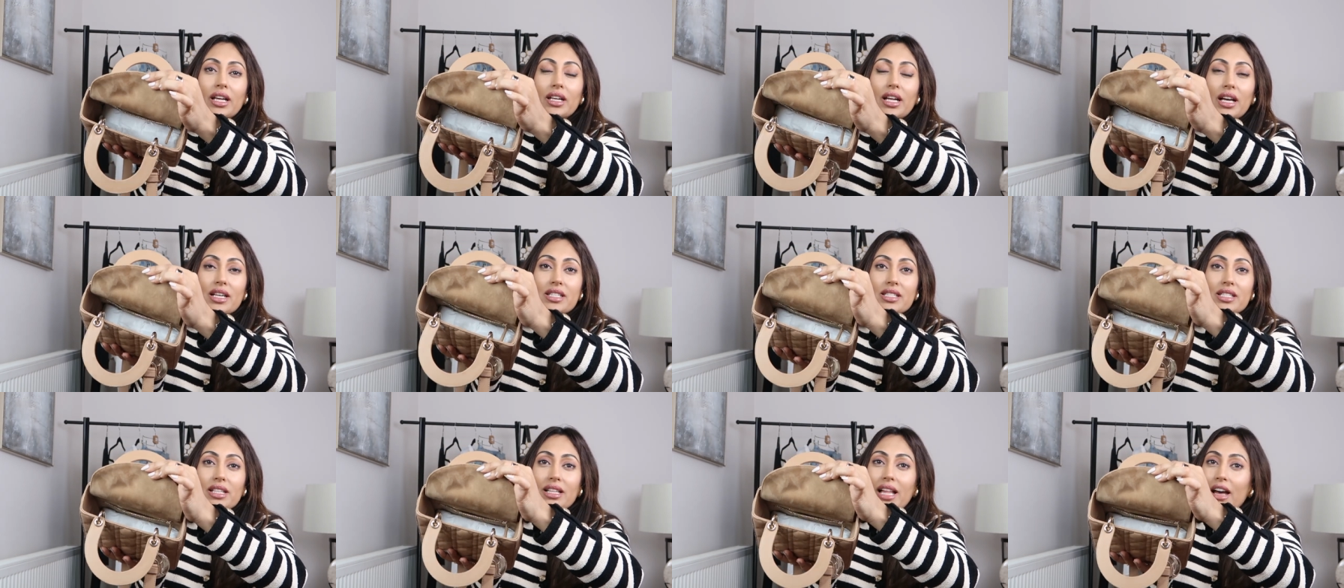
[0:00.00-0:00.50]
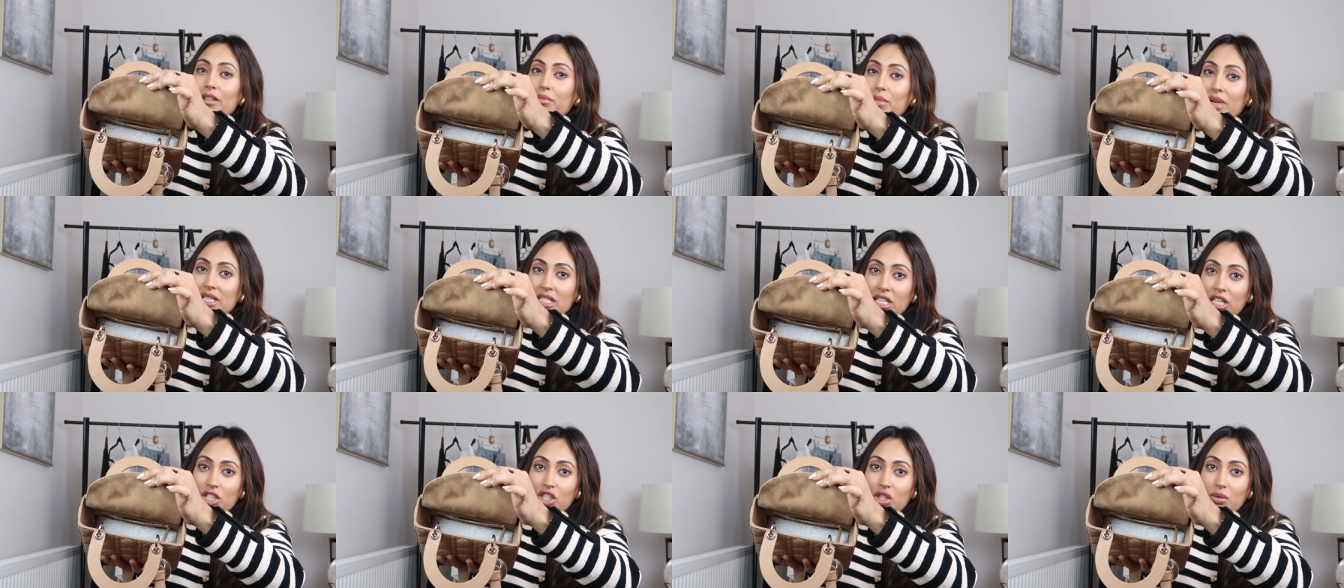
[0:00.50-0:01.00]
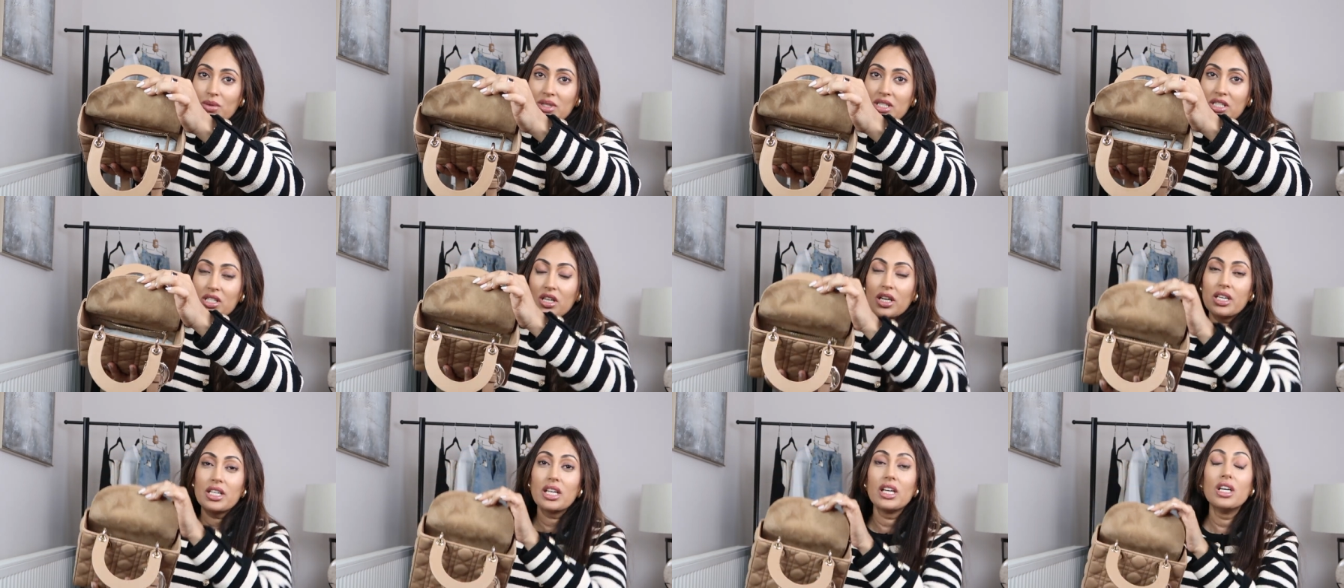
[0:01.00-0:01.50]
I still have my tissue
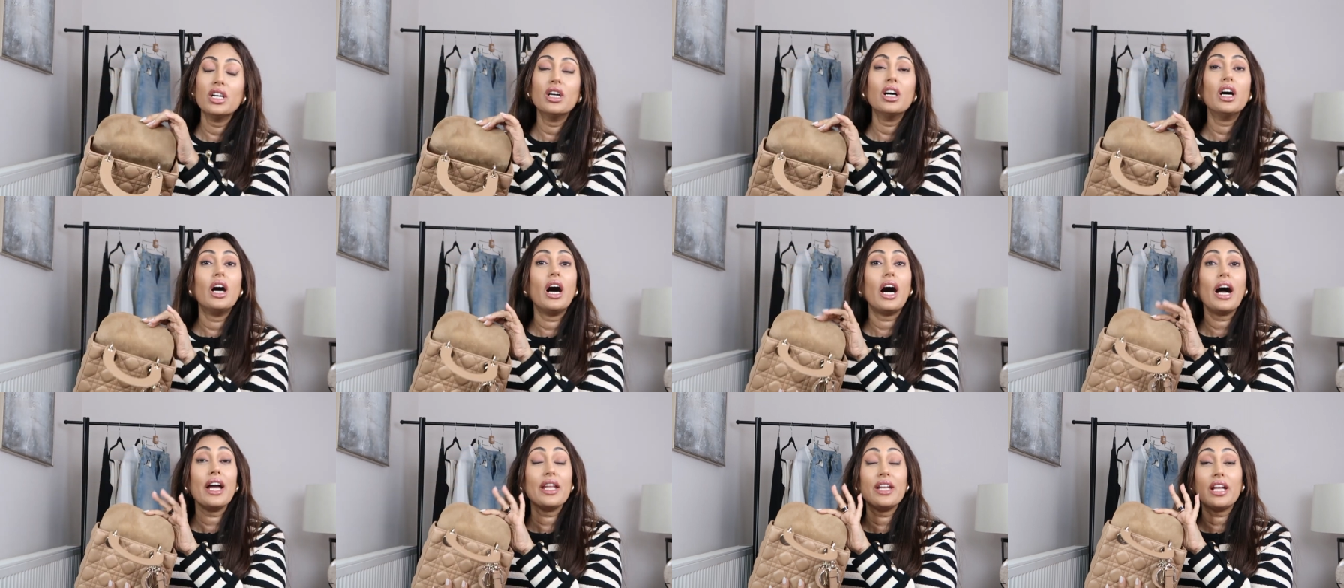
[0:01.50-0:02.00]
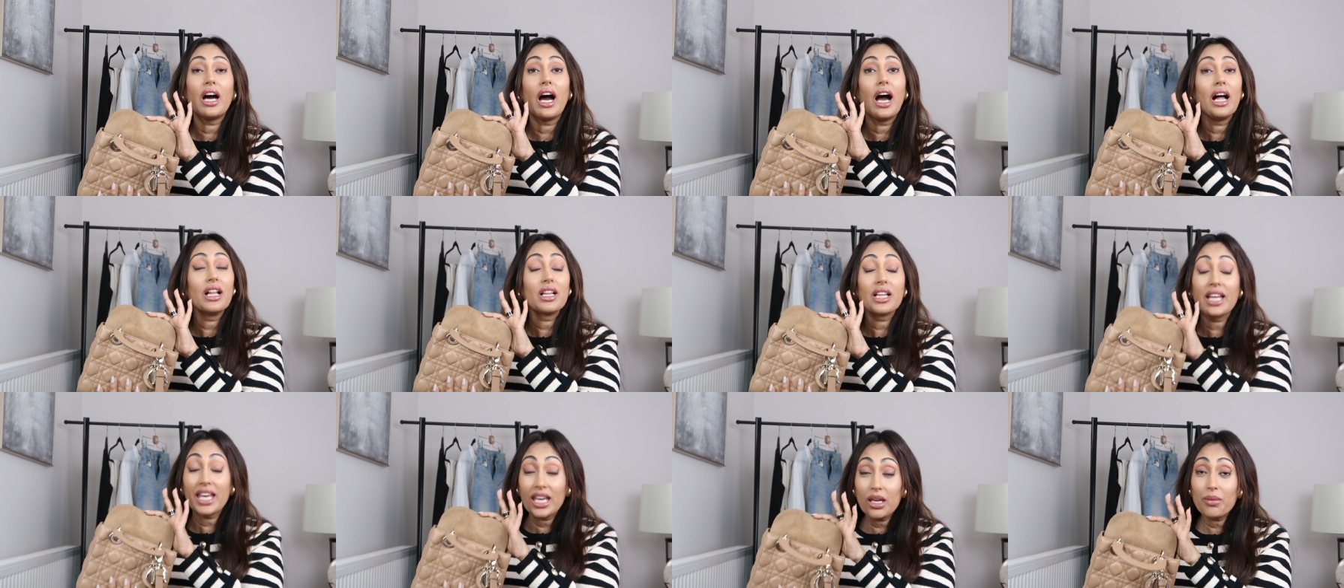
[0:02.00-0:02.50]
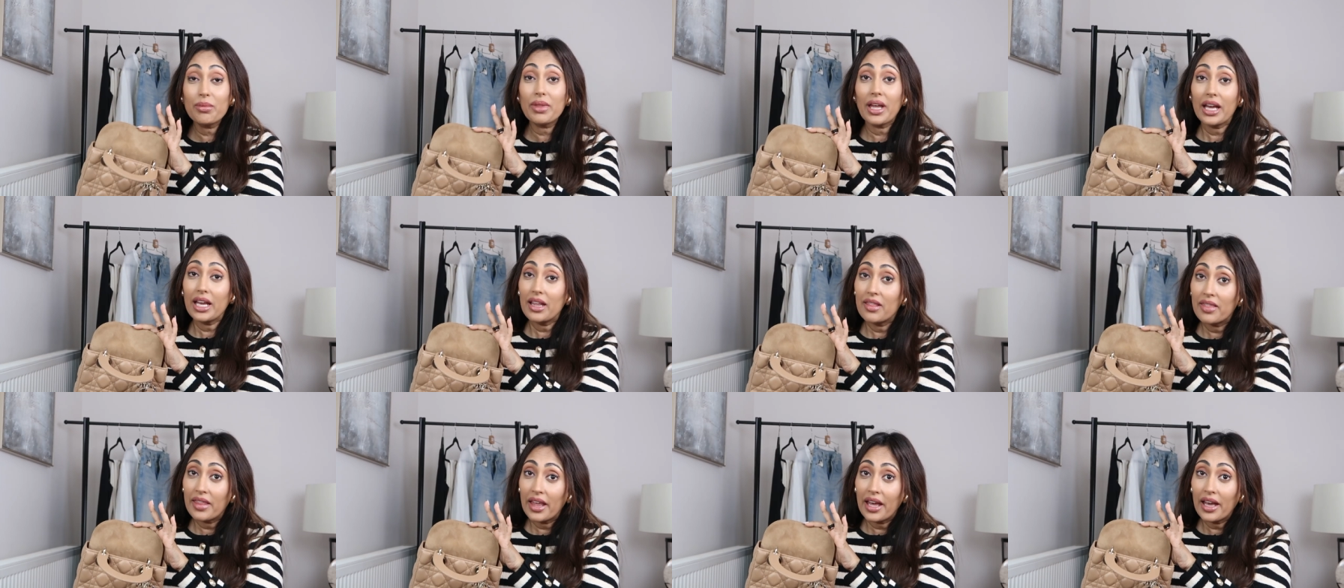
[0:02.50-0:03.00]
inside, and I'll keep that
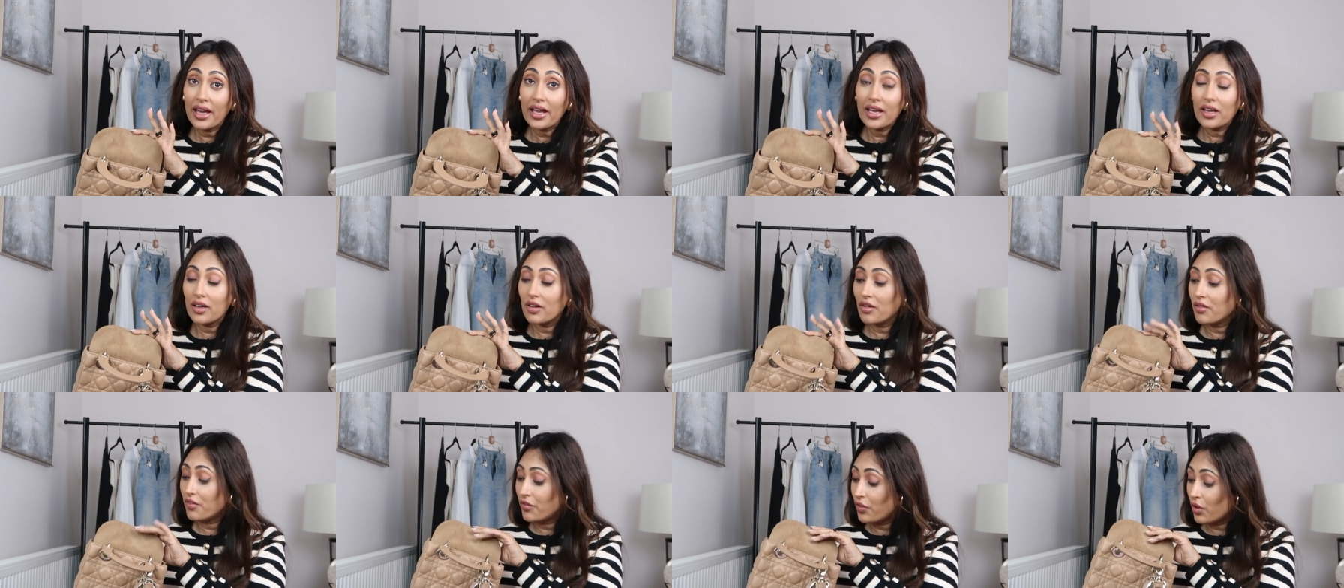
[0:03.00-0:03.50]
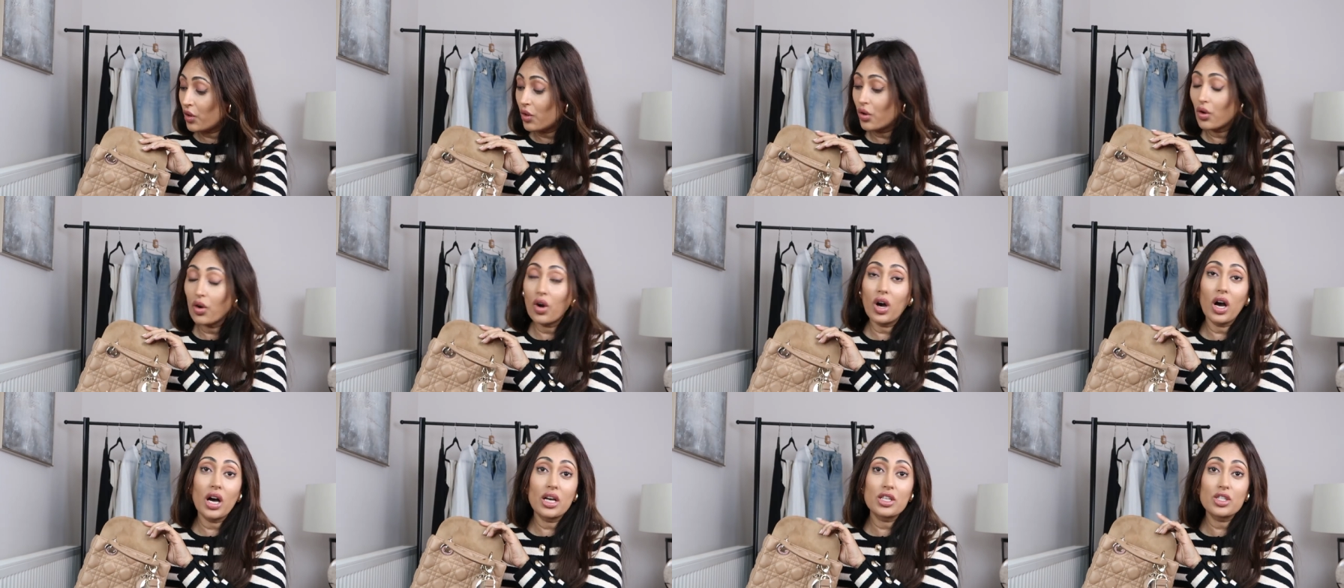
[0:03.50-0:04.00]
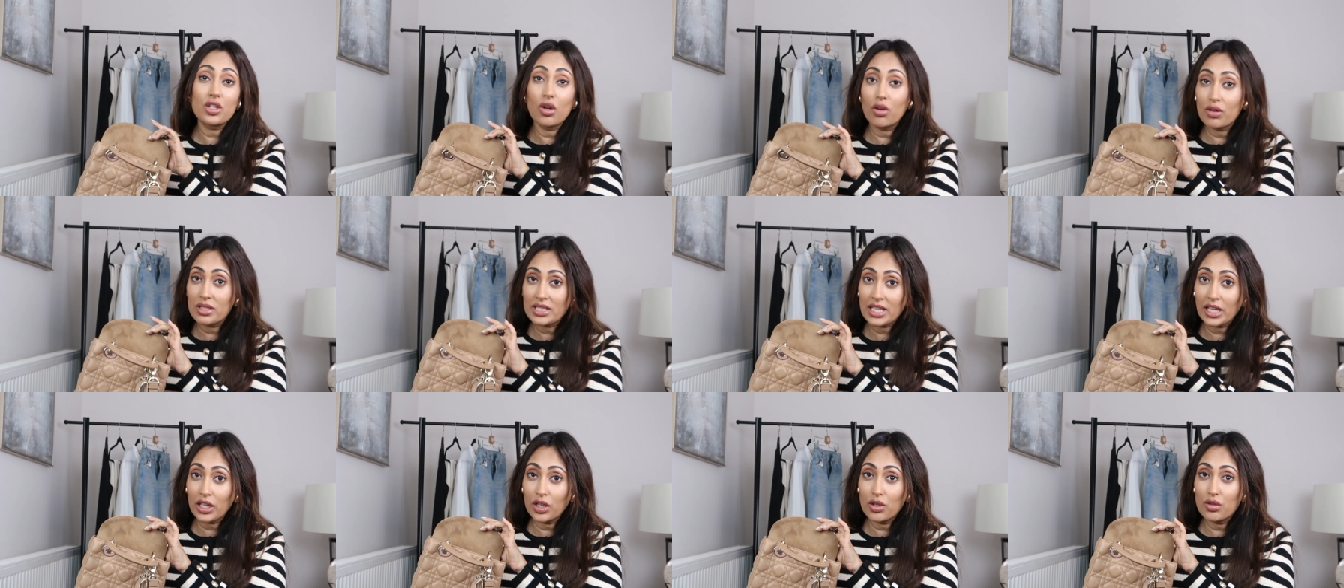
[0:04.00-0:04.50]
in there for as long
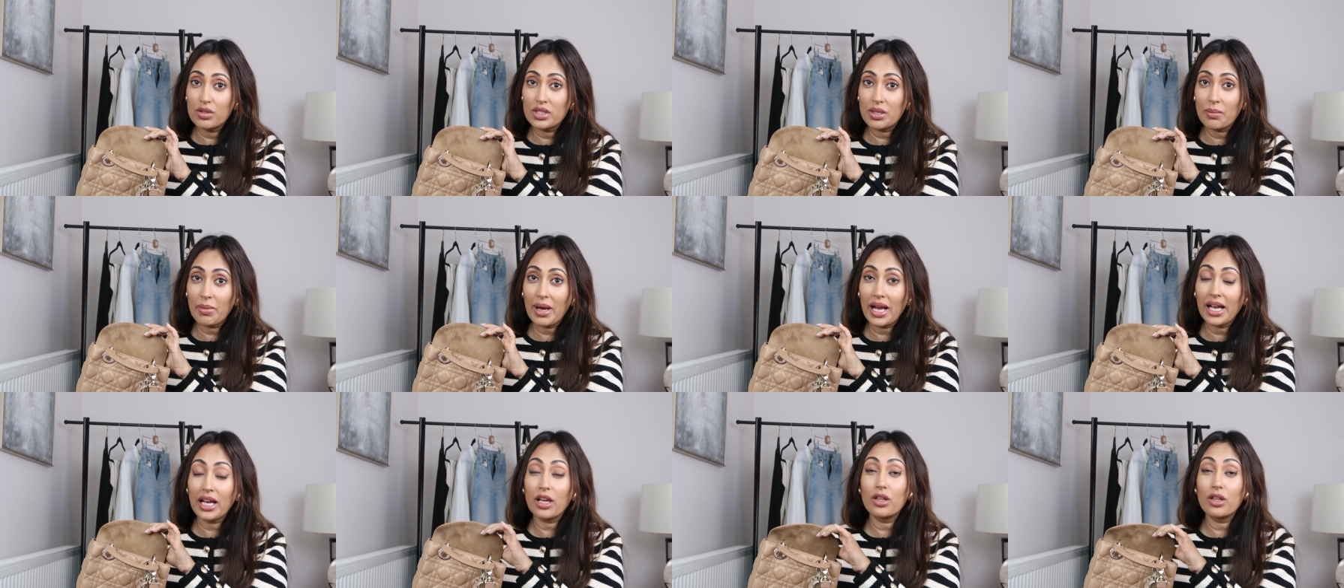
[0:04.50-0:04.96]
as I use the bag.